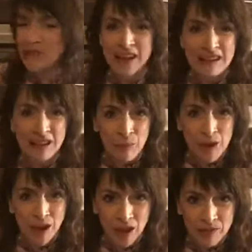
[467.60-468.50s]
lady, and we
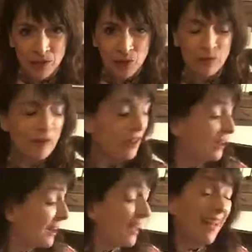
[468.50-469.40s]
laughed an awful
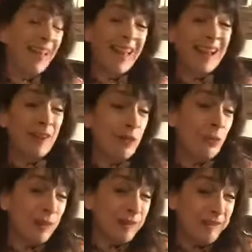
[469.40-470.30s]
lot. And if you
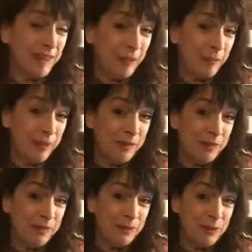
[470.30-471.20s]
want to see it,
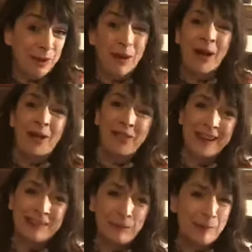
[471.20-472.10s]
because, you know,
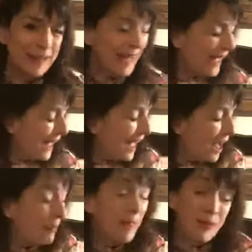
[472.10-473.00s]
thanks, baby.
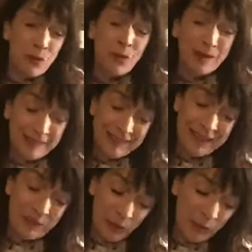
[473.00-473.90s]
If you want to
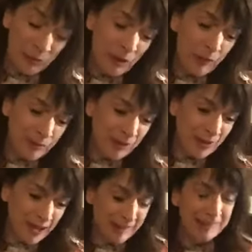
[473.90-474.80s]
see what we were up to
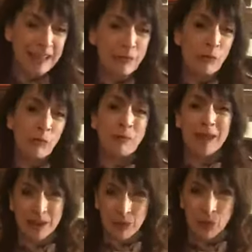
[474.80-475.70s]
and how silly we were
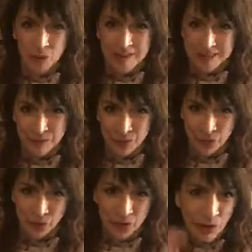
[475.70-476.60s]
being, we did
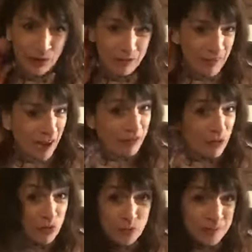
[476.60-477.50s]
record the whole affair. Of
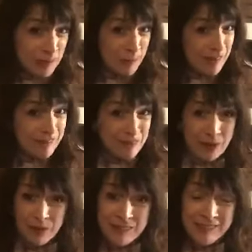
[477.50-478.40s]
course we did, because, you
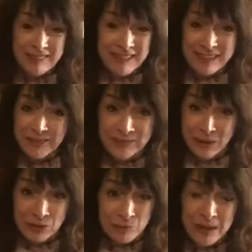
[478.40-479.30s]
know, these are the days of
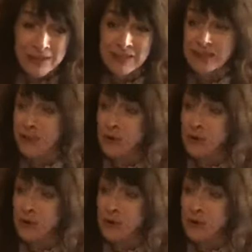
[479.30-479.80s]
social media, and if you